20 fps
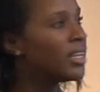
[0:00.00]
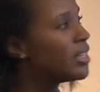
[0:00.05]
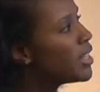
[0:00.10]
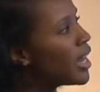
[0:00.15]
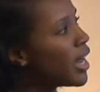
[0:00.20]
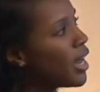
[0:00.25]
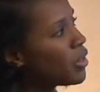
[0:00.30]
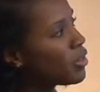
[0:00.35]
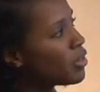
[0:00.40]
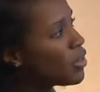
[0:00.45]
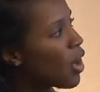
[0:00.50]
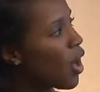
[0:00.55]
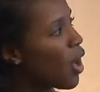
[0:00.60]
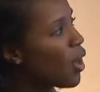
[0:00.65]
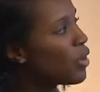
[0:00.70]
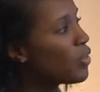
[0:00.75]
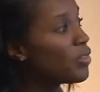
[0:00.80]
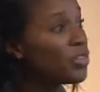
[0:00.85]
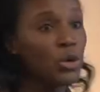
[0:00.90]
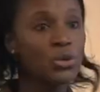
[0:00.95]
down all
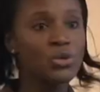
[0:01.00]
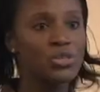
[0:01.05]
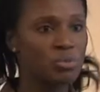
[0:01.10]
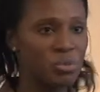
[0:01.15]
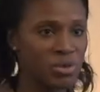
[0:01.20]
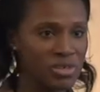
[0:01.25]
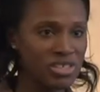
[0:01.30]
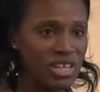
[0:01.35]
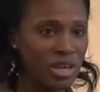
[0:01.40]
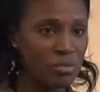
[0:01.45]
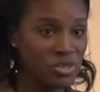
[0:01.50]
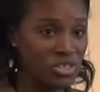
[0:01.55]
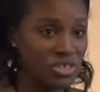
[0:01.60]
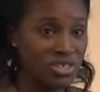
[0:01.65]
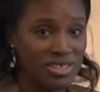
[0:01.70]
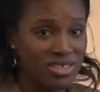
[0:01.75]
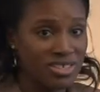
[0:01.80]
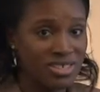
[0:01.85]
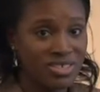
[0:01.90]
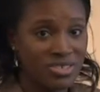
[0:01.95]
of those
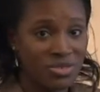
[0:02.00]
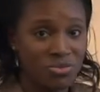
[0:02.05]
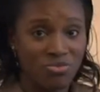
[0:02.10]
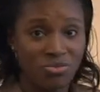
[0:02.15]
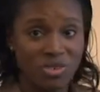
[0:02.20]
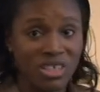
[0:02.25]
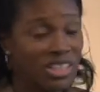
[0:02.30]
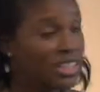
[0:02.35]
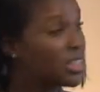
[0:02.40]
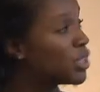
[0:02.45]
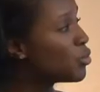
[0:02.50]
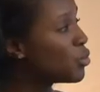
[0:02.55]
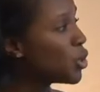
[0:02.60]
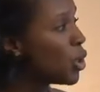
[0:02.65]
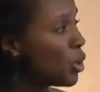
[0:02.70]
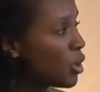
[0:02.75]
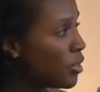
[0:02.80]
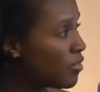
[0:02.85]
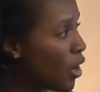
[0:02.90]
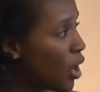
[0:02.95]
perceptions is really the
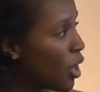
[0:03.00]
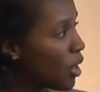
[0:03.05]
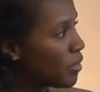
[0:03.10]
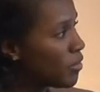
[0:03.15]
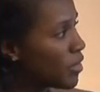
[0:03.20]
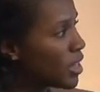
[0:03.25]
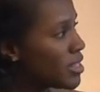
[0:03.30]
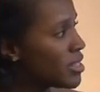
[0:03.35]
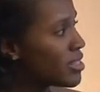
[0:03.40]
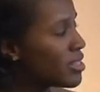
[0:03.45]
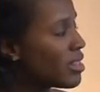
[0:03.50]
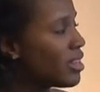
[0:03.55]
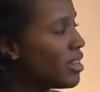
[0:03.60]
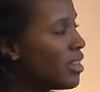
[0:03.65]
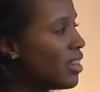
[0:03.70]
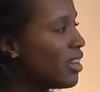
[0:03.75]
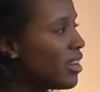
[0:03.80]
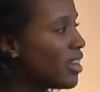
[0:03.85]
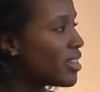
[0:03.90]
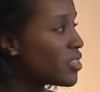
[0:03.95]
role of all of us.
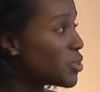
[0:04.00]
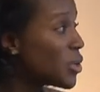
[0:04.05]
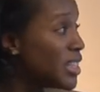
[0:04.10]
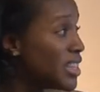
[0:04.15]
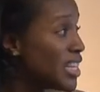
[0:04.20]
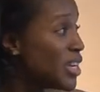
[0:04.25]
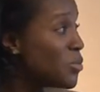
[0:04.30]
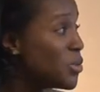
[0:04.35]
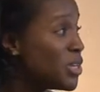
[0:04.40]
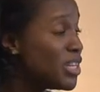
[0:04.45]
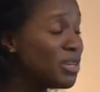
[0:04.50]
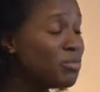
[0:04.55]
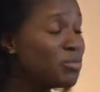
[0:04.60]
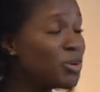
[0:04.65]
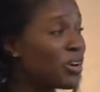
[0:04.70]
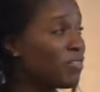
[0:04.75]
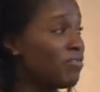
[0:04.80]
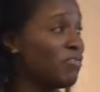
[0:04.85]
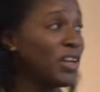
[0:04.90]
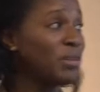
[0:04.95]
So I think we need
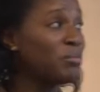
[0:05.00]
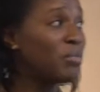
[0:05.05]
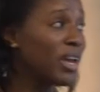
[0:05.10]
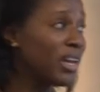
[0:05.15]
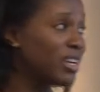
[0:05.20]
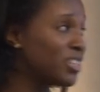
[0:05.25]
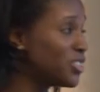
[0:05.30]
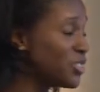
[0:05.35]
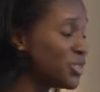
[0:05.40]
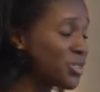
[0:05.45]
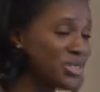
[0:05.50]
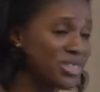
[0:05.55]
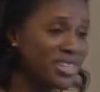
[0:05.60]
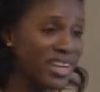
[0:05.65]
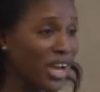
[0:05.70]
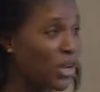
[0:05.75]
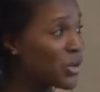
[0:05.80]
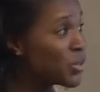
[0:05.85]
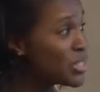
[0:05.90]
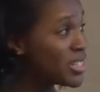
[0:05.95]
more fund managers. The
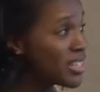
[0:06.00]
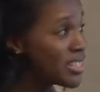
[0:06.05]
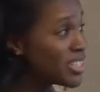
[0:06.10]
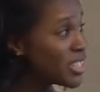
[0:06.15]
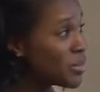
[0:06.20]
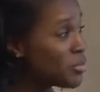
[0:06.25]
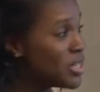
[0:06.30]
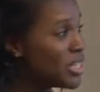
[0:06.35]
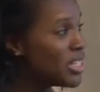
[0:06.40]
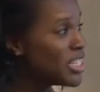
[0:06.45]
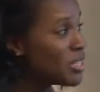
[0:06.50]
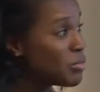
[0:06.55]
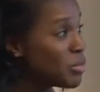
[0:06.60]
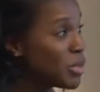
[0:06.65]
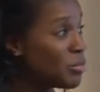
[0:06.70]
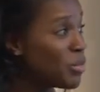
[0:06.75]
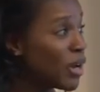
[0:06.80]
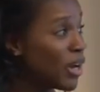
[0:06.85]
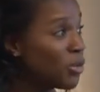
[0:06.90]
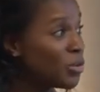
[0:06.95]
ecosystem needs to be
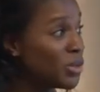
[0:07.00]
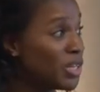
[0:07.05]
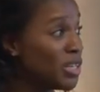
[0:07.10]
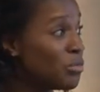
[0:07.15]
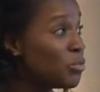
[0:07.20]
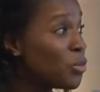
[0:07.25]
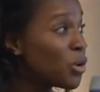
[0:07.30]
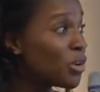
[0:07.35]
built. We need more